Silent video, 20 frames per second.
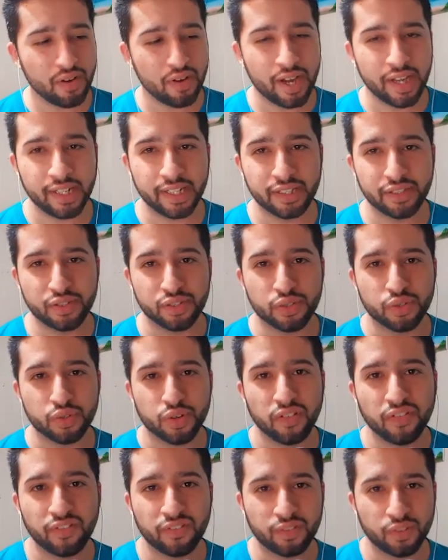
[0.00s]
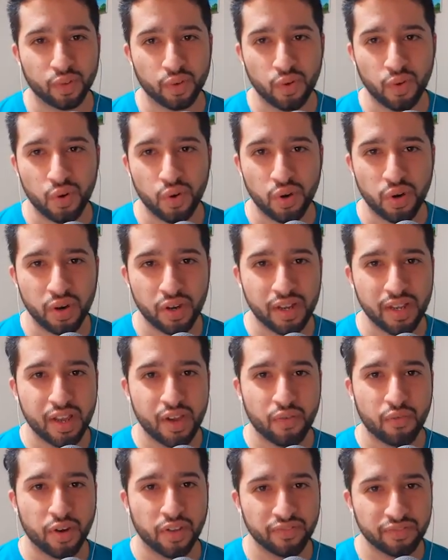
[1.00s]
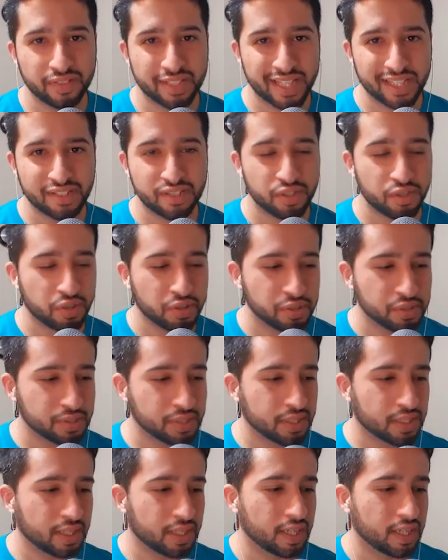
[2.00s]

I need to do a floor with textures,